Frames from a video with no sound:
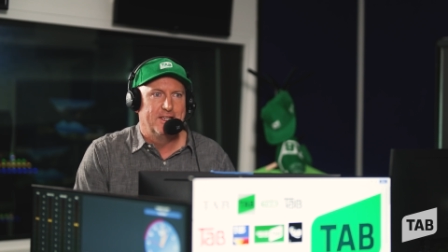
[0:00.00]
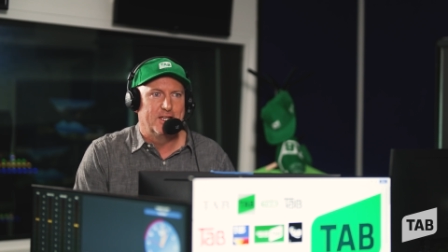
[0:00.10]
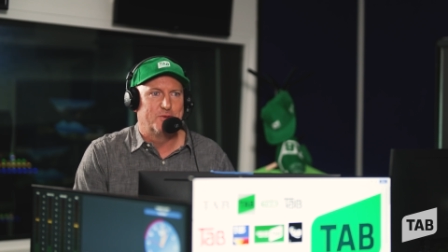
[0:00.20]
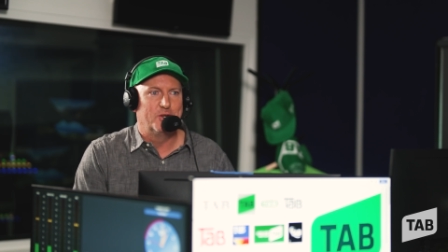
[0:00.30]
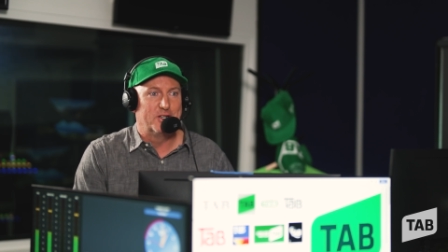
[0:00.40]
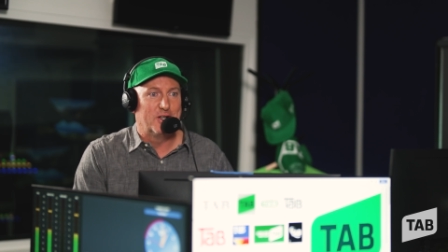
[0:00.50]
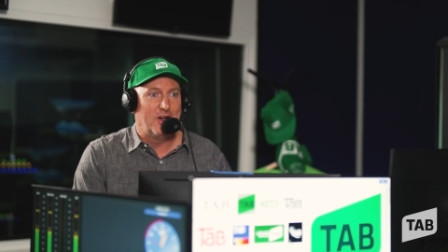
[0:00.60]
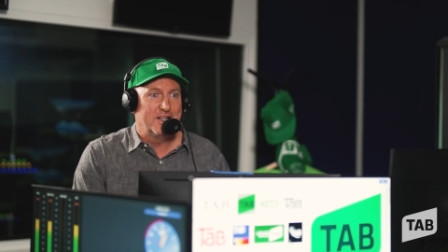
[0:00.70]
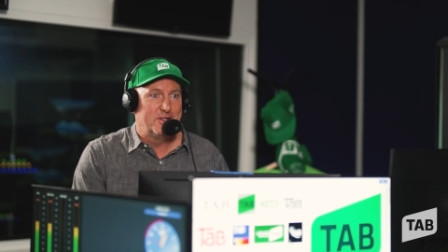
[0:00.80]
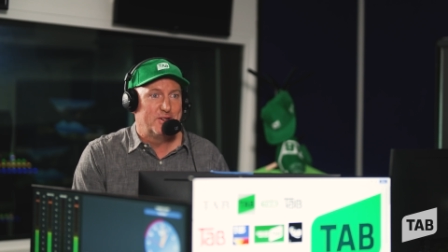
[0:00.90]
as what you'd
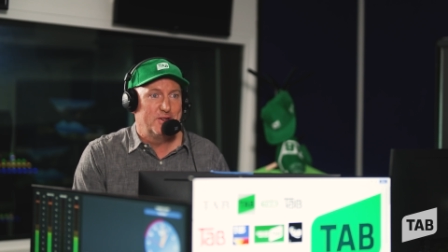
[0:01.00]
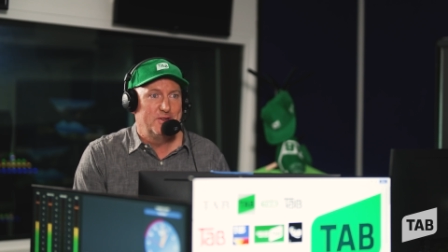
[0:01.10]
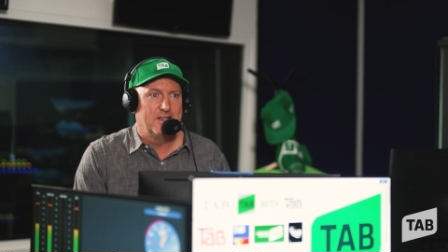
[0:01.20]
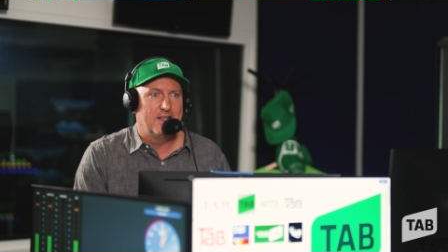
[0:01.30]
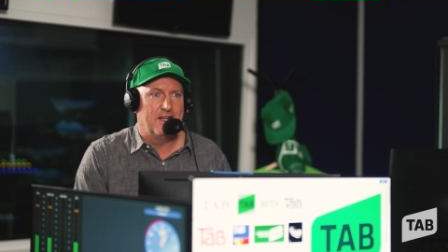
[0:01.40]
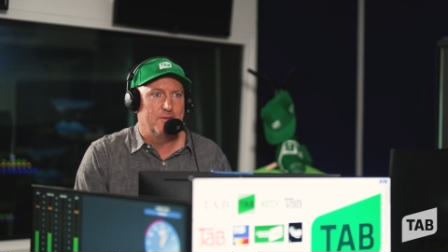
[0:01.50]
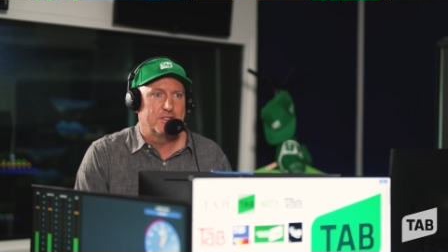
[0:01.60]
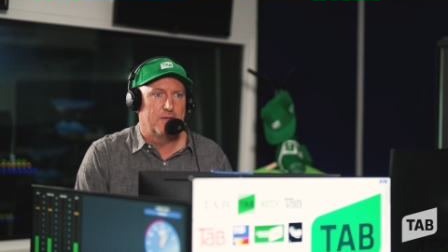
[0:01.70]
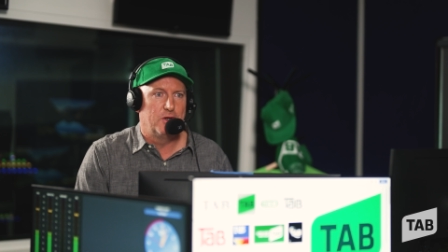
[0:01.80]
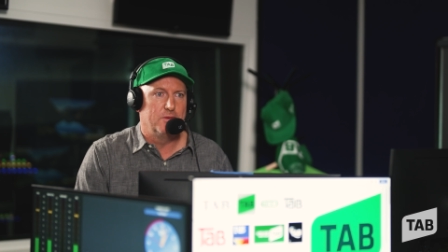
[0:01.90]
like to do.
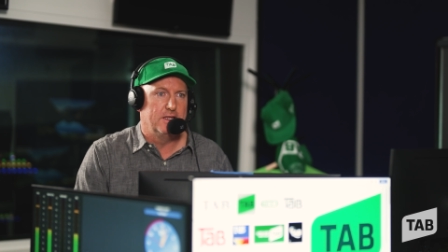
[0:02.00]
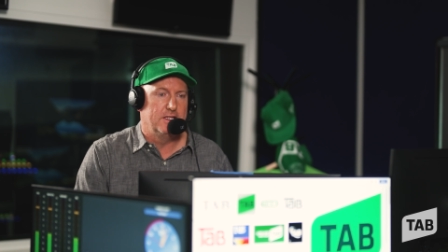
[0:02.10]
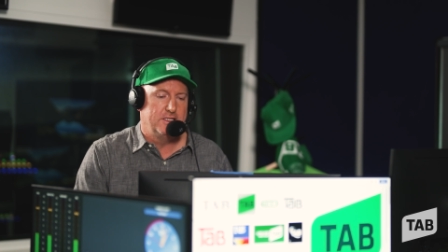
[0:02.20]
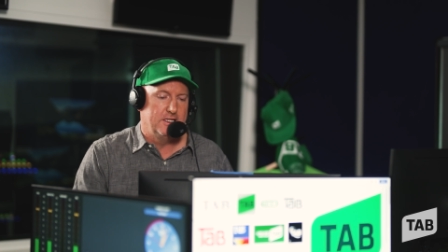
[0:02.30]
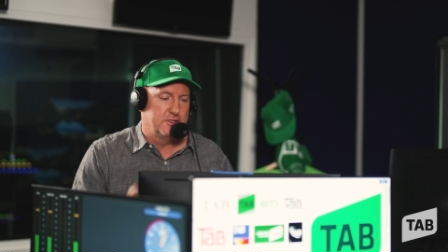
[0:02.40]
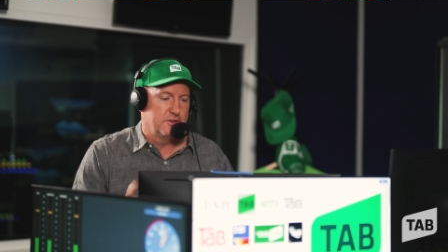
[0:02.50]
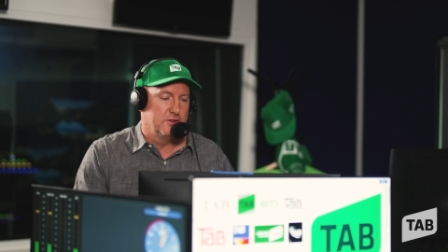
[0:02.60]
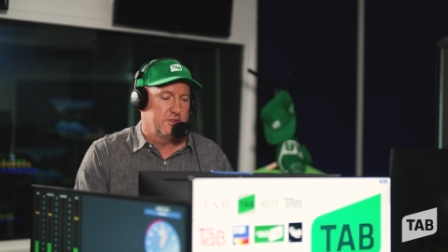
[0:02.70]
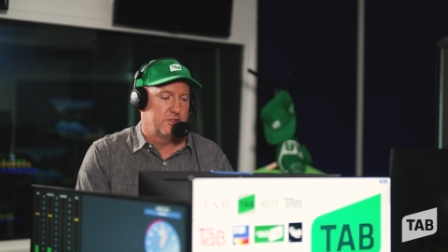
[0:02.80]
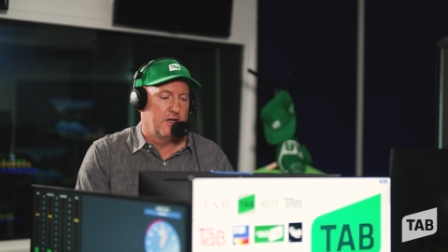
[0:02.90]
So probably this year just
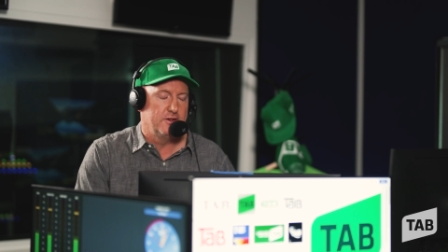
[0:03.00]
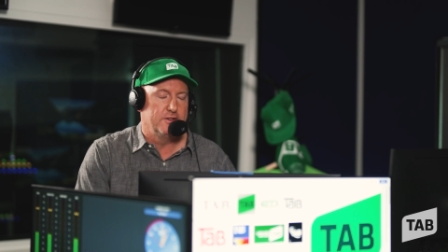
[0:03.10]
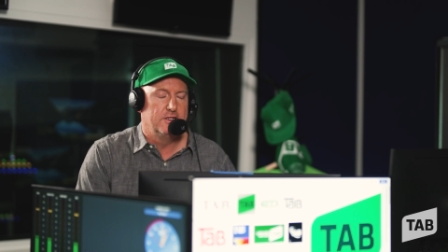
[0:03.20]
concentrate